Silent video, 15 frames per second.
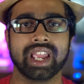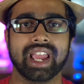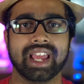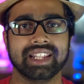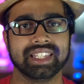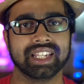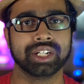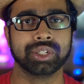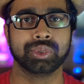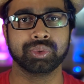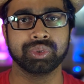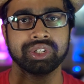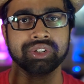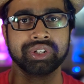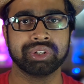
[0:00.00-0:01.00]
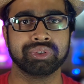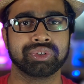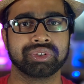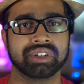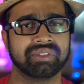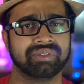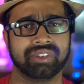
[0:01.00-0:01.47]
and then do your
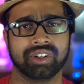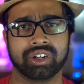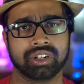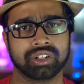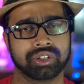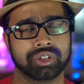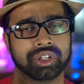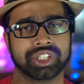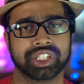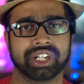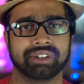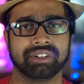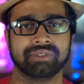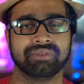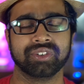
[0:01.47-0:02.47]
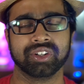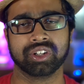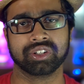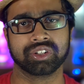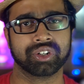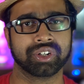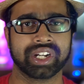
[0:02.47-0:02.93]
usual vlog or travel
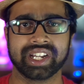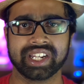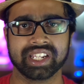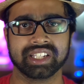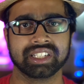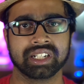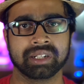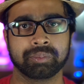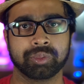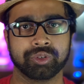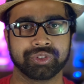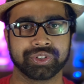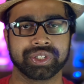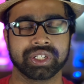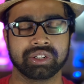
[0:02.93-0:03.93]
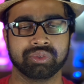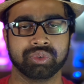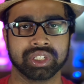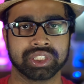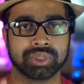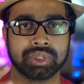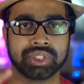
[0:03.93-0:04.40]
vlog or any other professional
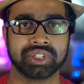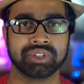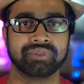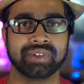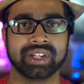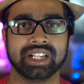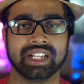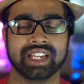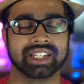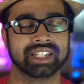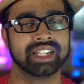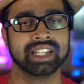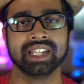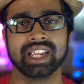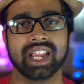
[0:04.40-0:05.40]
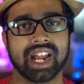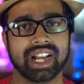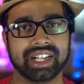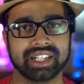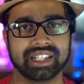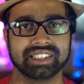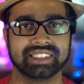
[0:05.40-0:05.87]
works which you feel like,
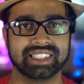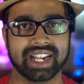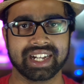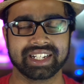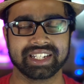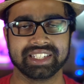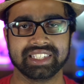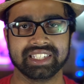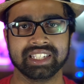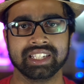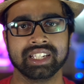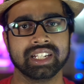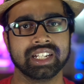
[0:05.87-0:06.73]
and it is that easy.